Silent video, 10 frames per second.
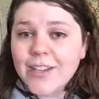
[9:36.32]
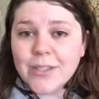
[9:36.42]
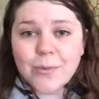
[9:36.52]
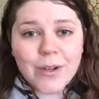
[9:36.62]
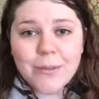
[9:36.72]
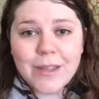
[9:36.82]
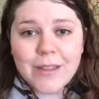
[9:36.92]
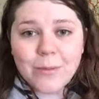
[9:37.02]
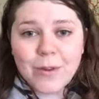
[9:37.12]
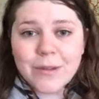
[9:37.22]
just want to be
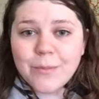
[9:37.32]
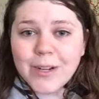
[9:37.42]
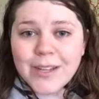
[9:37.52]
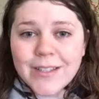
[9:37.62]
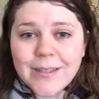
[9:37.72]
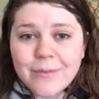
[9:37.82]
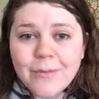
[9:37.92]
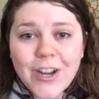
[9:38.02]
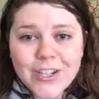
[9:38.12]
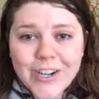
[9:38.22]
the one to bring some
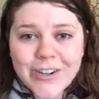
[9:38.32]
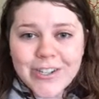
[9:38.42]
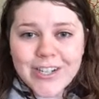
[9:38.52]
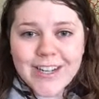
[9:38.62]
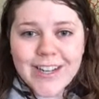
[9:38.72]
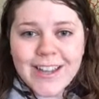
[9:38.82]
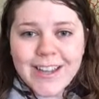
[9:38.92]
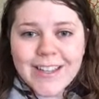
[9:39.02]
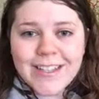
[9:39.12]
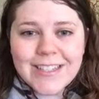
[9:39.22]
fresh energy
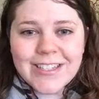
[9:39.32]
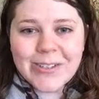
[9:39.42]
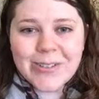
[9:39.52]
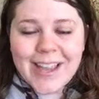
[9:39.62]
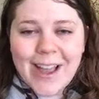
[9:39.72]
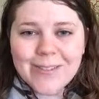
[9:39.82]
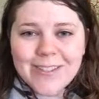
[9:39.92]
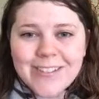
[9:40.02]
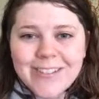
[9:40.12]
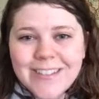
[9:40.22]
to the
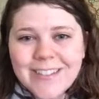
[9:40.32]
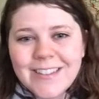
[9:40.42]
council.